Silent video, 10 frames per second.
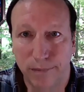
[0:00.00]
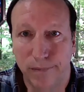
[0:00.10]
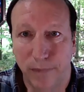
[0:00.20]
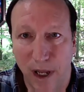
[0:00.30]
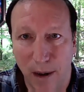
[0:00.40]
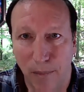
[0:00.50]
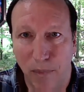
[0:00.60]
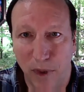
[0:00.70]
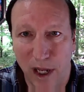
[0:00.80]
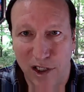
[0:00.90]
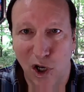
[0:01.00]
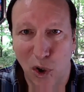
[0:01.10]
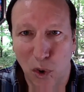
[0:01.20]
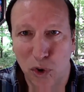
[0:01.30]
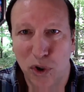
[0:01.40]
Yeah. That's
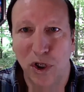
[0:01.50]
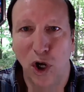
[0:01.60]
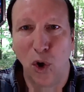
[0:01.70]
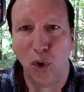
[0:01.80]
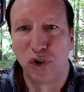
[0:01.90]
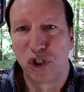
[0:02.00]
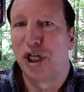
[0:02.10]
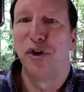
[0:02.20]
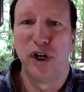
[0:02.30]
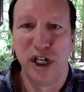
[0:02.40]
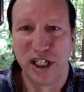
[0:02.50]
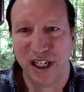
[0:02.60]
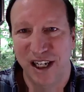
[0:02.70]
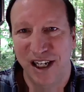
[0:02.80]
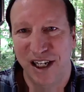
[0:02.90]
a whole series
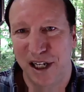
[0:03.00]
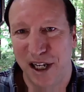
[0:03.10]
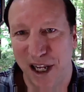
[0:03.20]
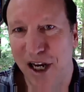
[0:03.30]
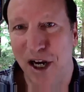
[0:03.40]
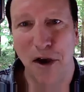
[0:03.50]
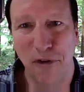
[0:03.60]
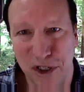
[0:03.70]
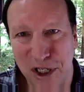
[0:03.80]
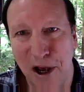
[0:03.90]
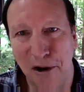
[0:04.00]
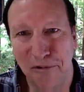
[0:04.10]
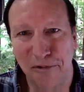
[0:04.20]
in and of itself.